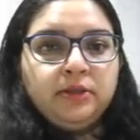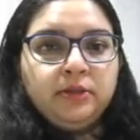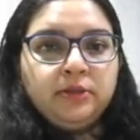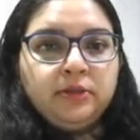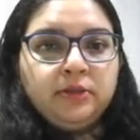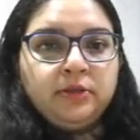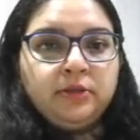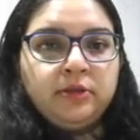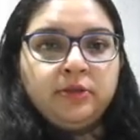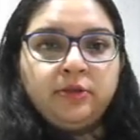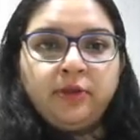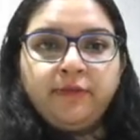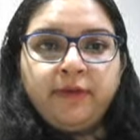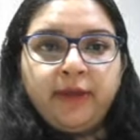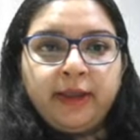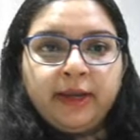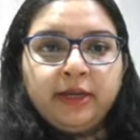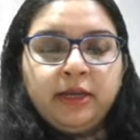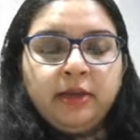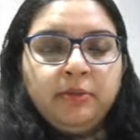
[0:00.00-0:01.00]
this is of
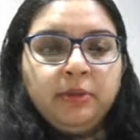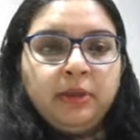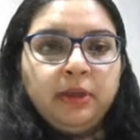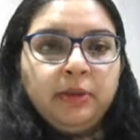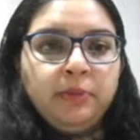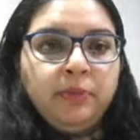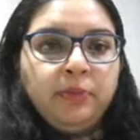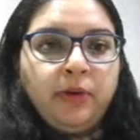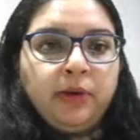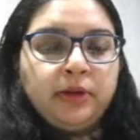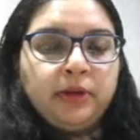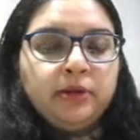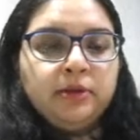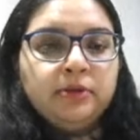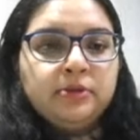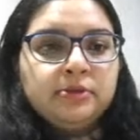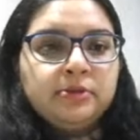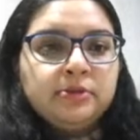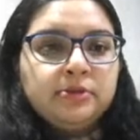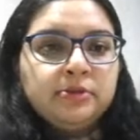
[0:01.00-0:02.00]
academic
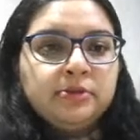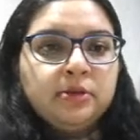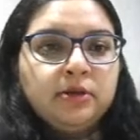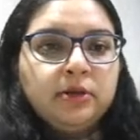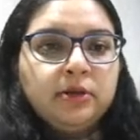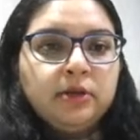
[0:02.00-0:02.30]
importance,